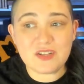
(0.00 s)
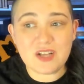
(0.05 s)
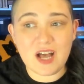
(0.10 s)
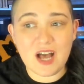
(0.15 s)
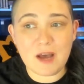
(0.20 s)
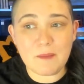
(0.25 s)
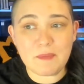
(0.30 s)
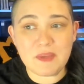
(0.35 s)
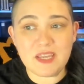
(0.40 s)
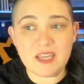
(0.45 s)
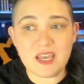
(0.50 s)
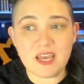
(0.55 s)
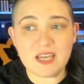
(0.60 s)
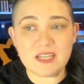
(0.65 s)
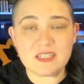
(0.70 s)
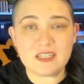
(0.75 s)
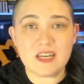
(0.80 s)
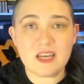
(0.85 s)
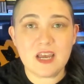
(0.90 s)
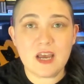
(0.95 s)
copy
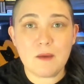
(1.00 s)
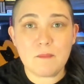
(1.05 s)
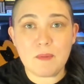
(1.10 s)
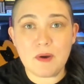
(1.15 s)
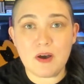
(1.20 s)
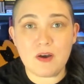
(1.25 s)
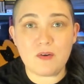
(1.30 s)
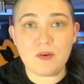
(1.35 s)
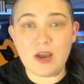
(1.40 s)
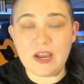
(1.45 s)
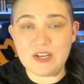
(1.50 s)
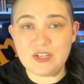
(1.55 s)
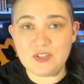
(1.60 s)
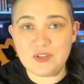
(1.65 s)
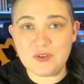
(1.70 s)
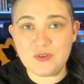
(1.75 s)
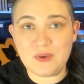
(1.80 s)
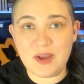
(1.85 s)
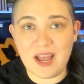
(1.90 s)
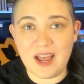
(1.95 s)
yet, but I
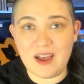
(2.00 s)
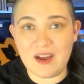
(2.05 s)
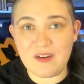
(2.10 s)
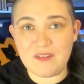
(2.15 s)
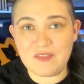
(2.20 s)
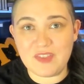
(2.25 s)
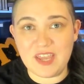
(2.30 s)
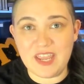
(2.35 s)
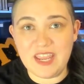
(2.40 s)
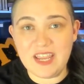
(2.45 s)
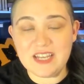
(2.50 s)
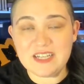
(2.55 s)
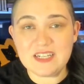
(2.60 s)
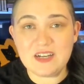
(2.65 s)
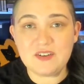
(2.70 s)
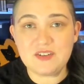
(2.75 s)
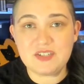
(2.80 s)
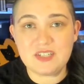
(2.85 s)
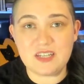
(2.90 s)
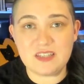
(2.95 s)
do have the
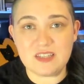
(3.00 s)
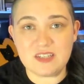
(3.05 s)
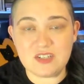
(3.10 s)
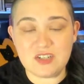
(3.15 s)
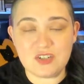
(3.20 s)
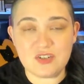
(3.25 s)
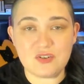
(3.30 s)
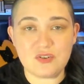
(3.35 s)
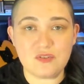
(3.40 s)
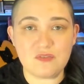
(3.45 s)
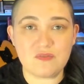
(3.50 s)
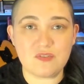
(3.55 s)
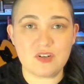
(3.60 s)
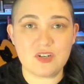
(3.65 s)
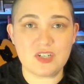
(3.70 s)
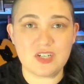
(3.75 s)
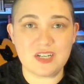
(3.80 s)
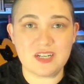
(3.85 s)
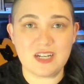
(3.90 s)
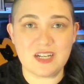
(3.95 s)
handouts and the digital
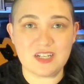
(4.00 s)
version.